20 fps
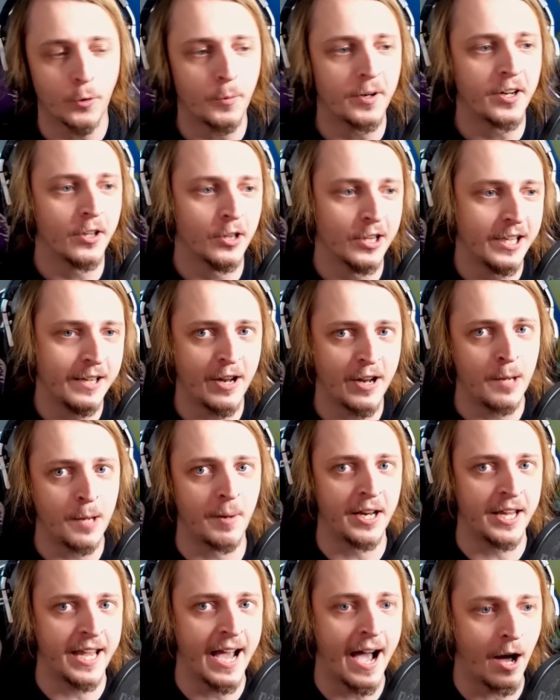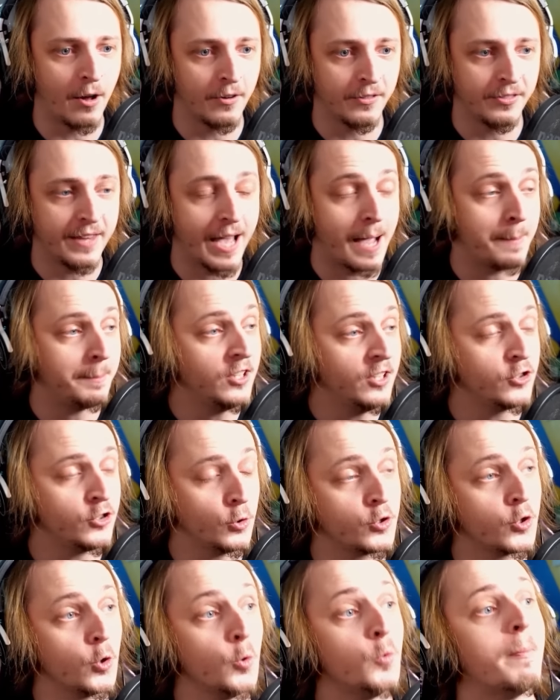don't want to leave anybody out. That
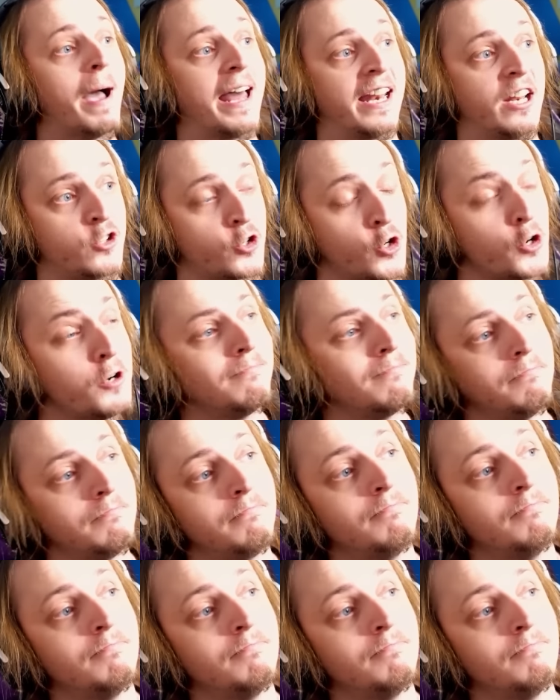means you too, manager.